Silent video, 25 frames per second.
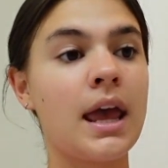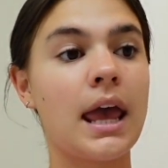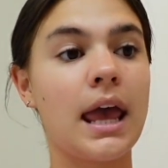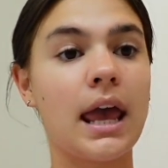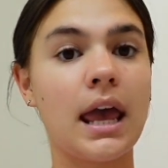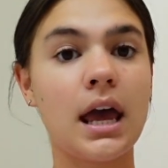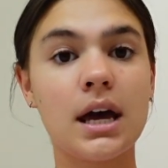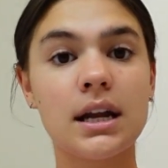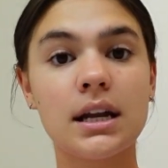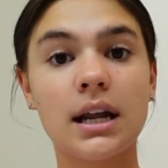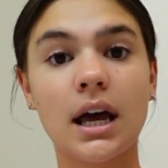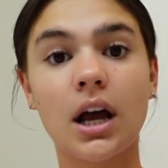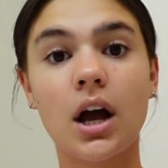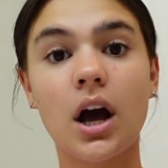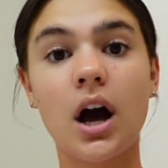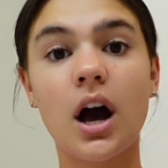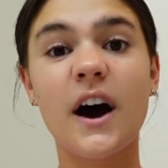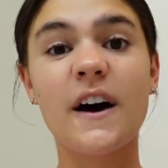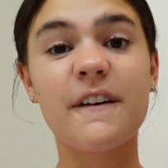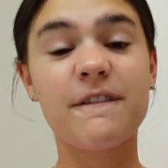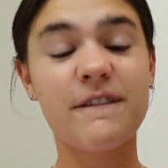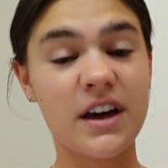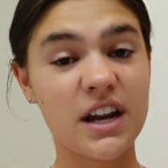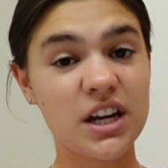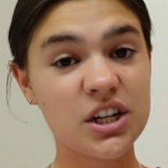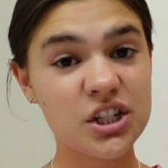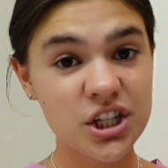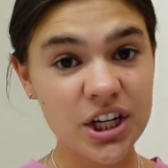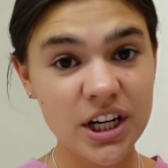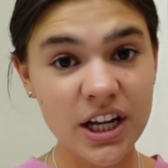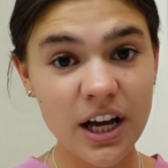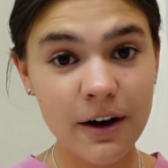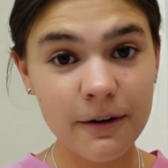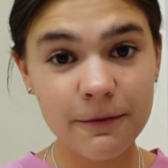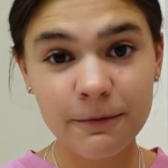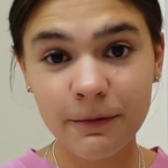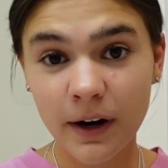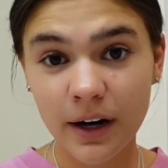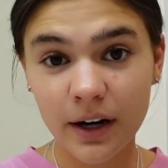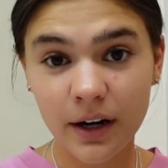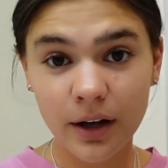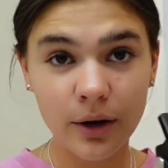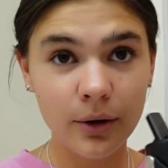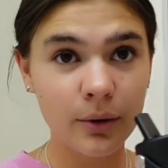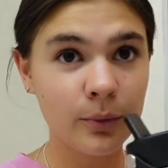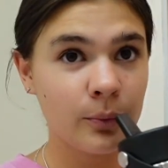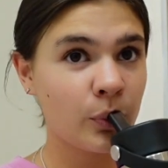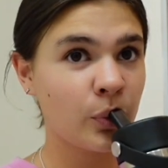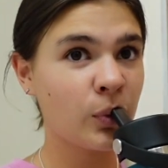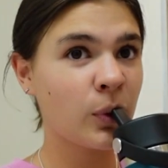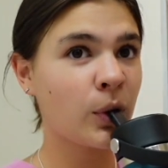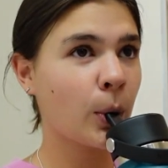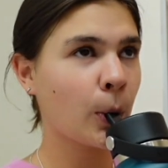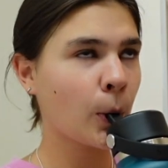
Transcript: And I got a fettuccine alfredo.